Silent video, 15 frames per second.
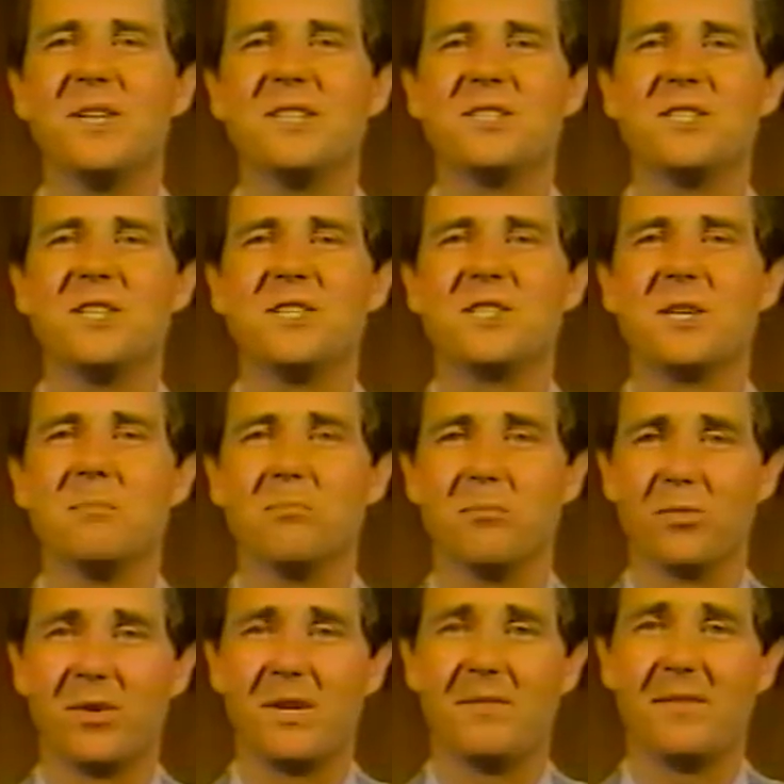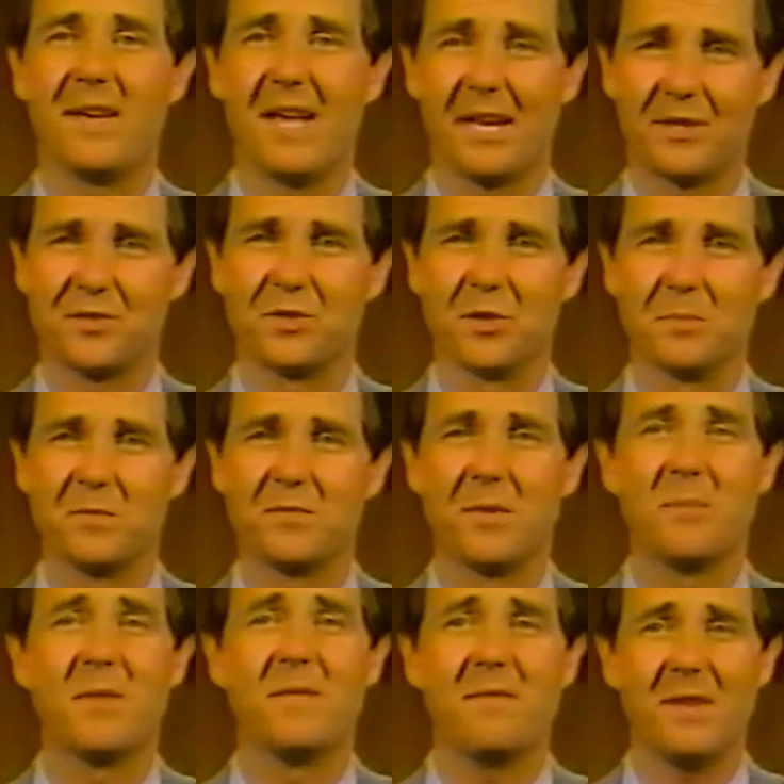going to see some brief excerpts
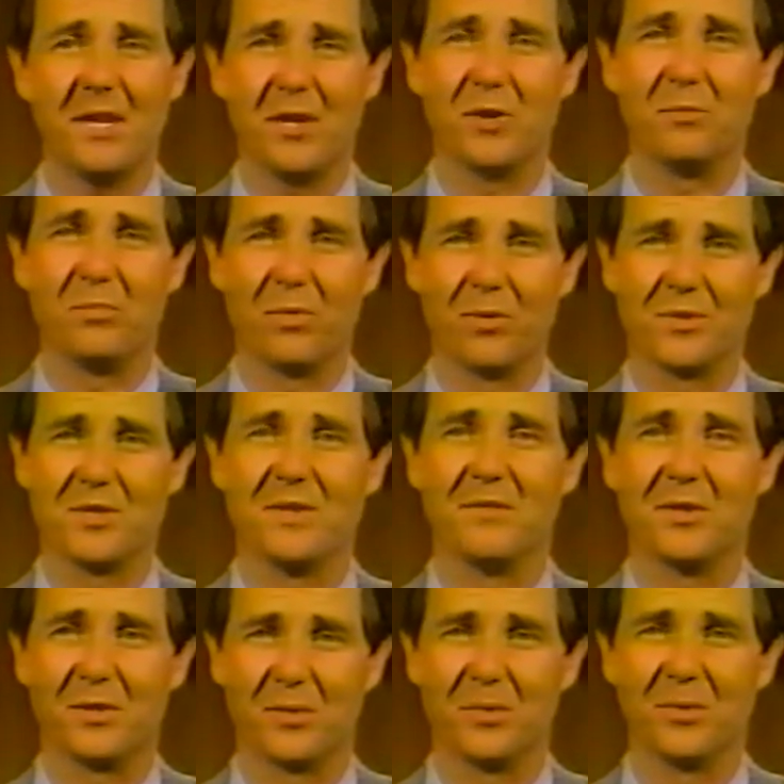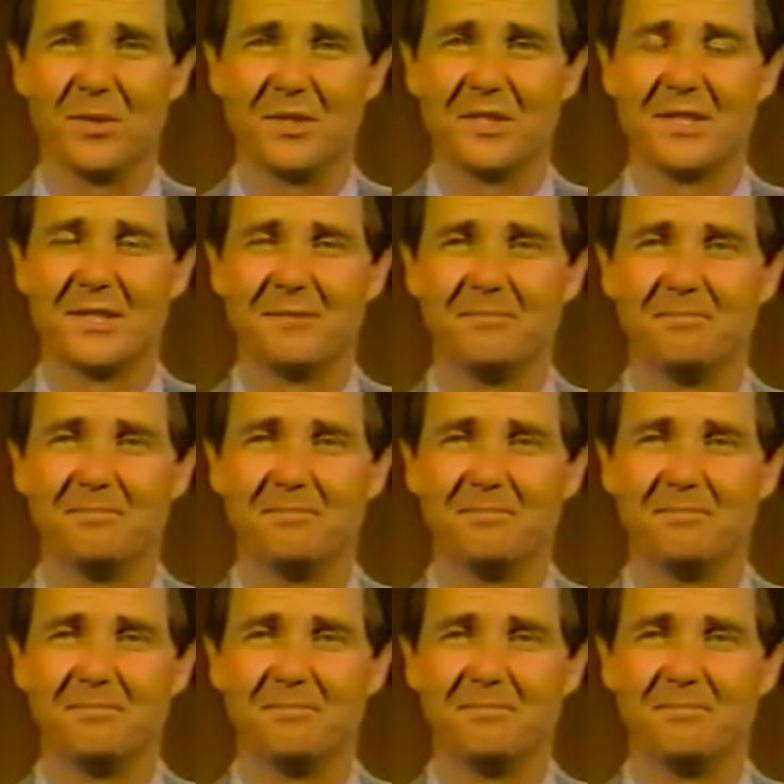from the video portion of the course.